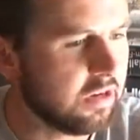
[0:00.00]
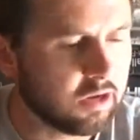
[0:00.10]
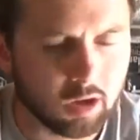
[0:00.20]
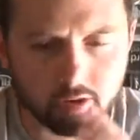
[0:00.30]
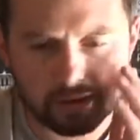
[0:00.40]

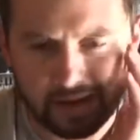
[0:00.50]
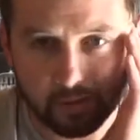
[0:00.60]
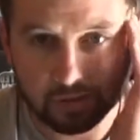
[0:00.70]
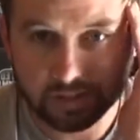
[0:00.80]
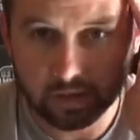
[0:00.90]
e-collar down
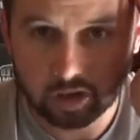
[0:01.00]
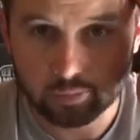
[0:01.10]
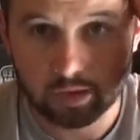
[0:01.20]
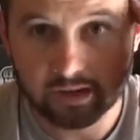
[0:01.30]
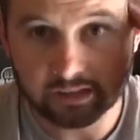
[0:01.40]
there, see our
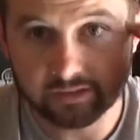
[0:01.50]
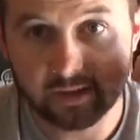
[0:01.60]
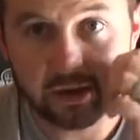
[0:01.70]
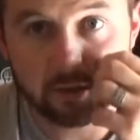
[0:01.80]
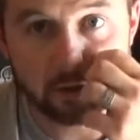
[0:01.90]
spread is
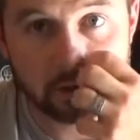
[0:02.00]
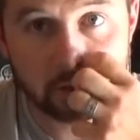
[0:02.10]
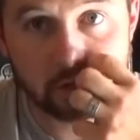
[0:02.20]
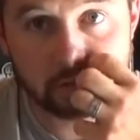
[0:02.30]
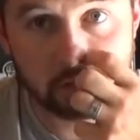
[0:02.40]
500
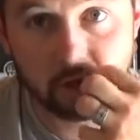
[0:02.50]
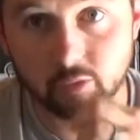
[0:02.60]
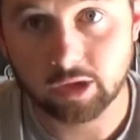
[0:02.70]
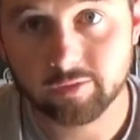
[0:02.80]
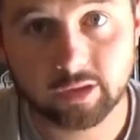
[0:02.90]
yards long
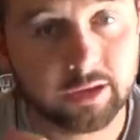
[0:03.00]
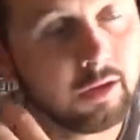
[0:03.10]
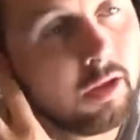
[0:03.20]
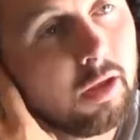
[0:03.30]
roughly,